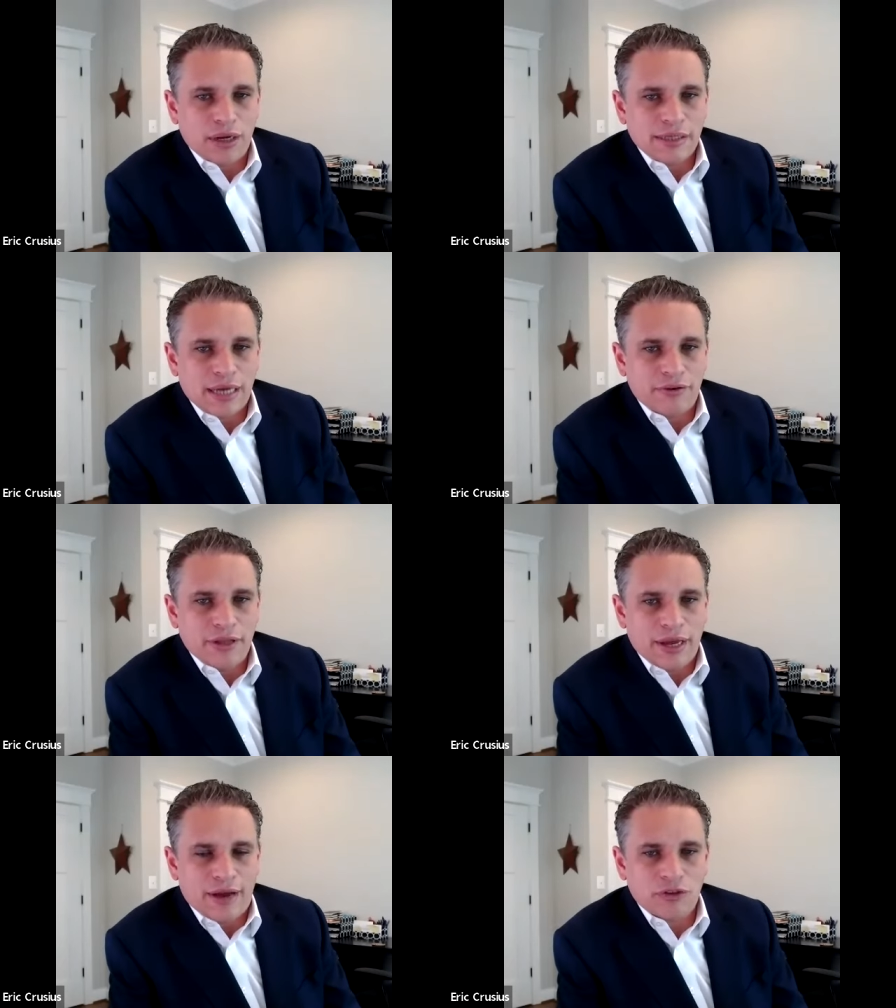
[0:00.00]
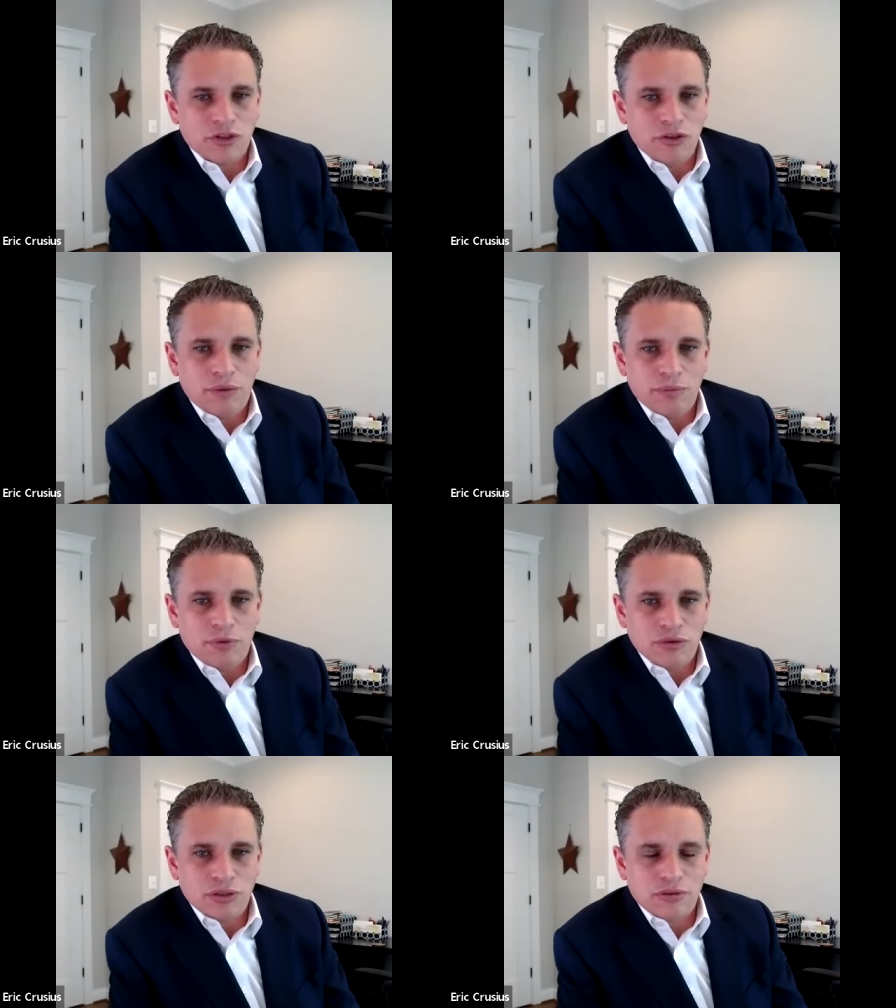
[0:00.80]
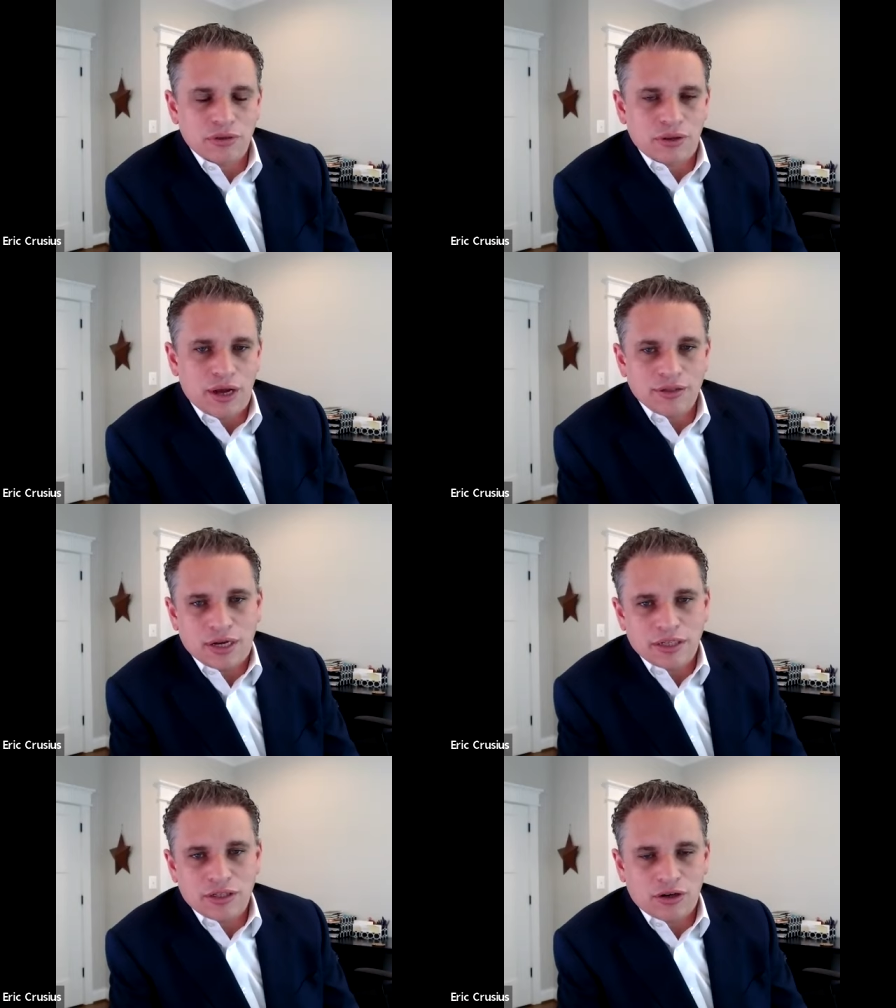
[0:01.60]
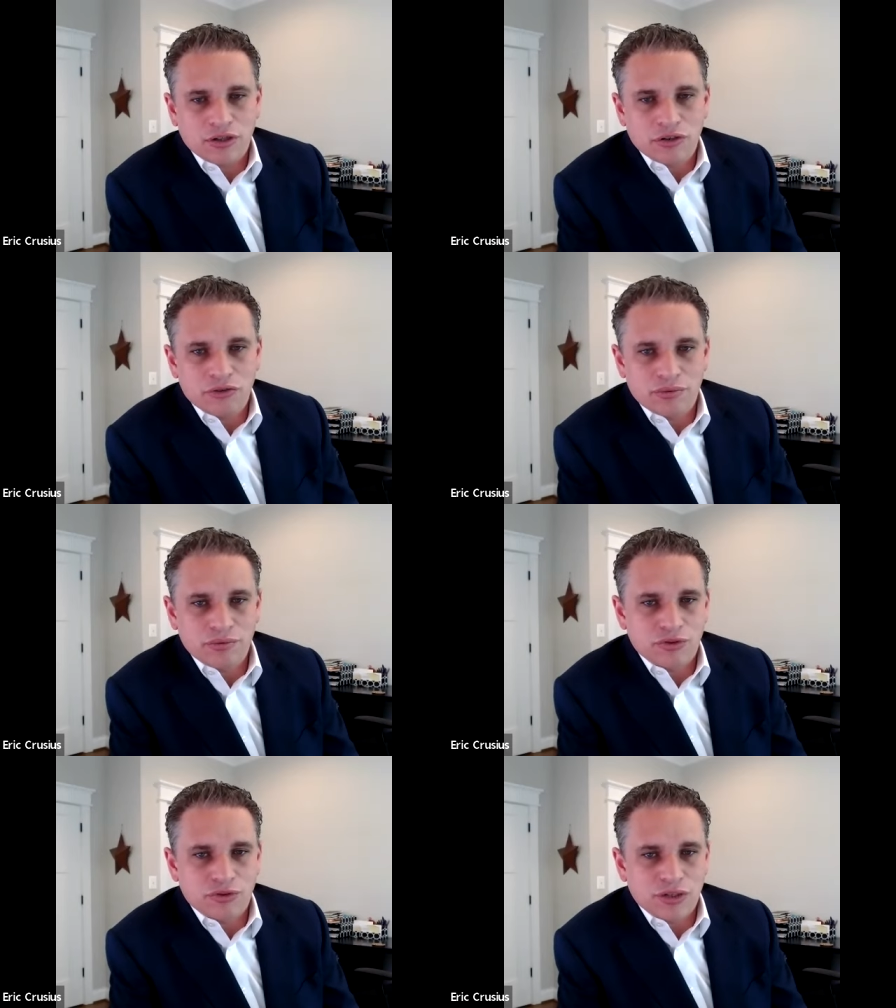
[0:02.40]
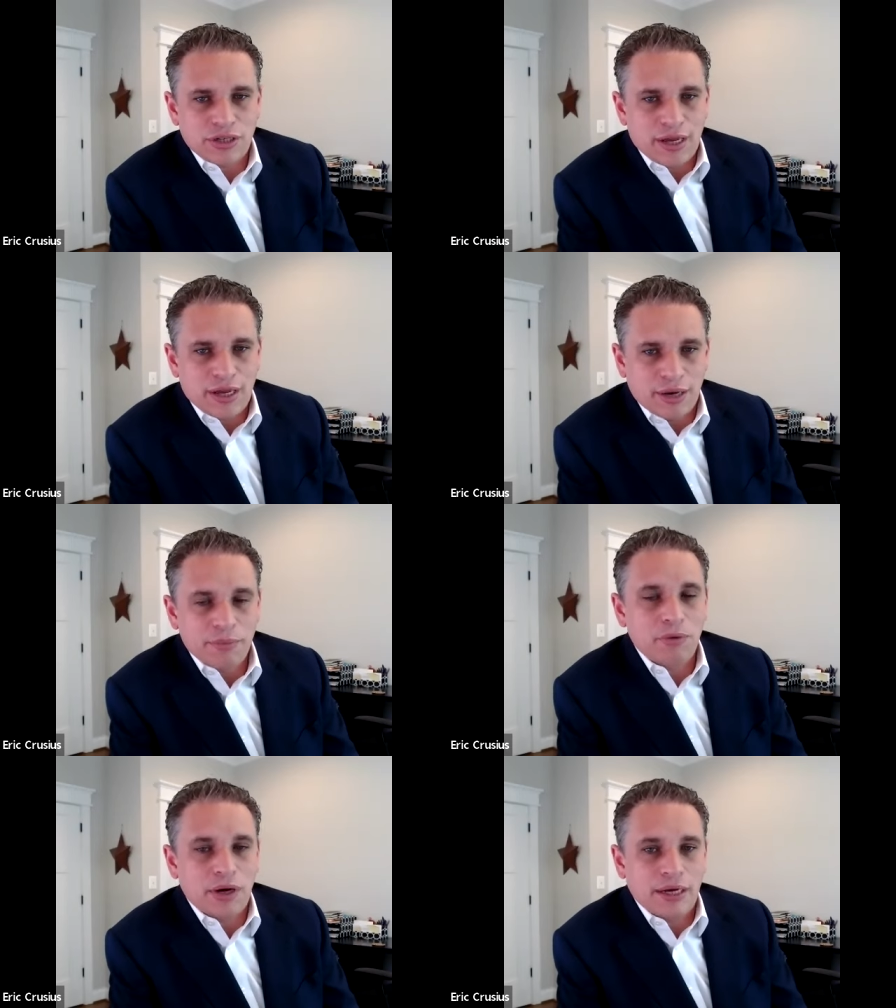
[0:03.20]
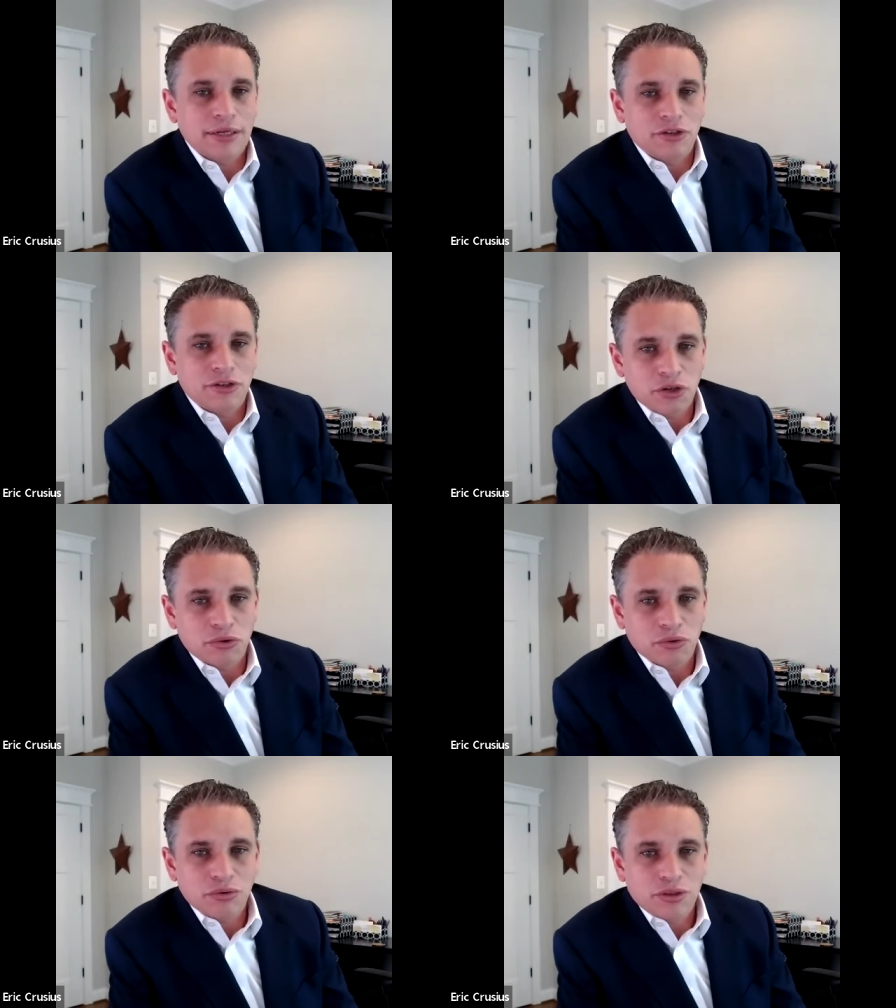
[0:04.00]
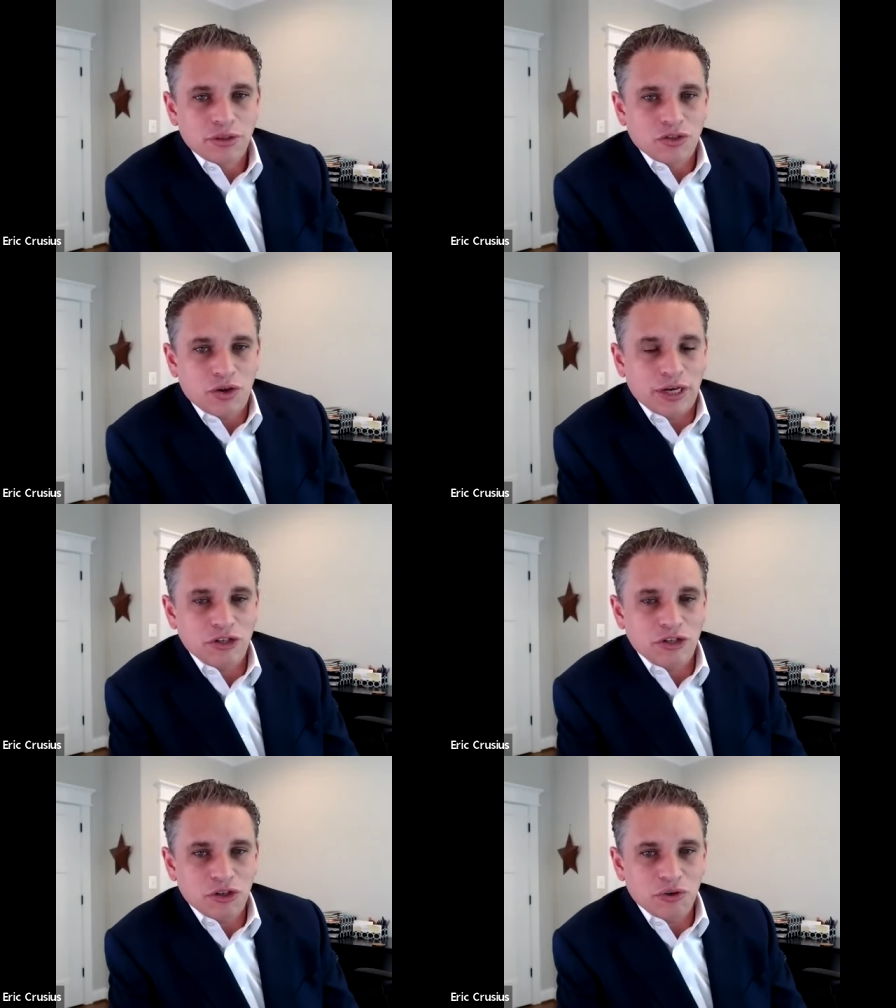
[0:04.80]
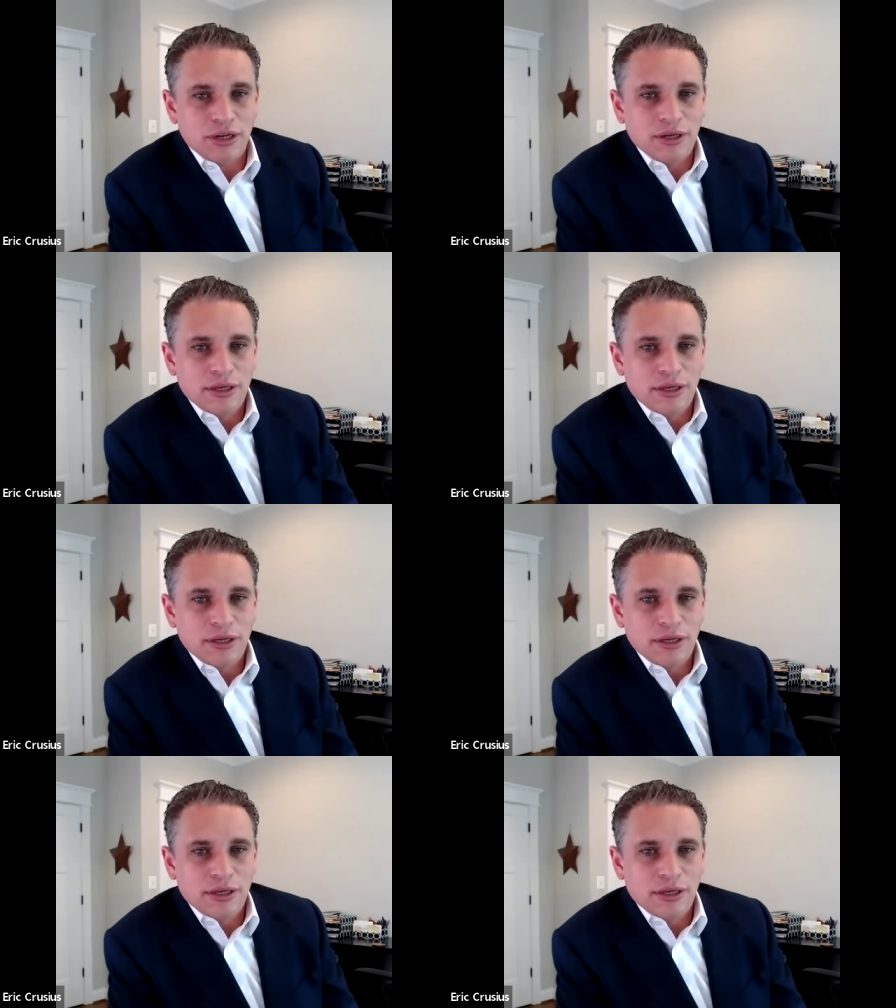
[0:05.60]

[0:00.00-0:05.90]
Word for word: exactly they have to do. I mean, most clients I talk to just say, tell me what I need to do so I can do it.